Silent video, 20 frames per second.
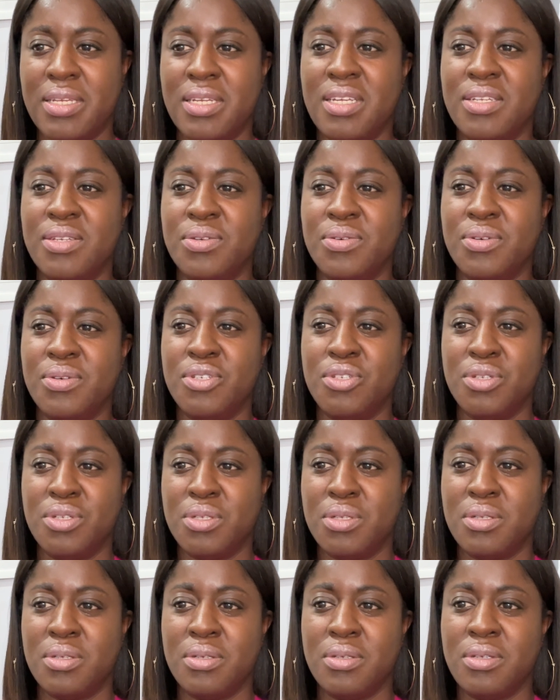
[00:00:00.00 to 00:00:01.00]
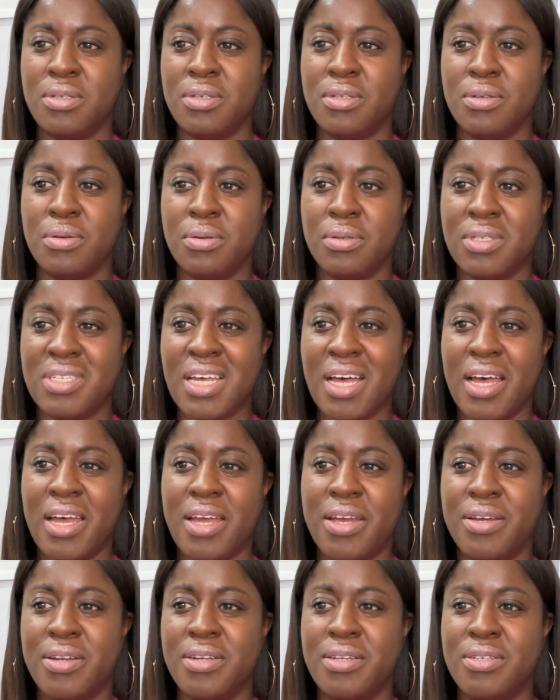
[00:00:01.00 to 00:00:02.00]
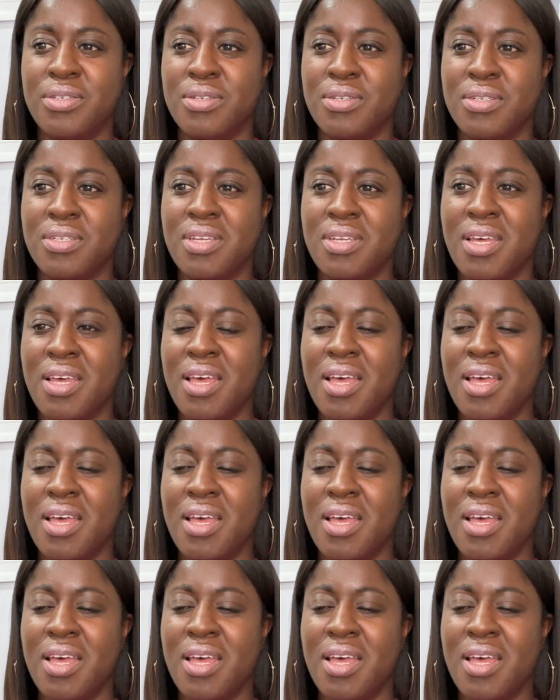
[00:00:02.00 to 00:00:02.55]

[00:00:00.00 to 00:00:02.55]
and you're just, you know, tired and just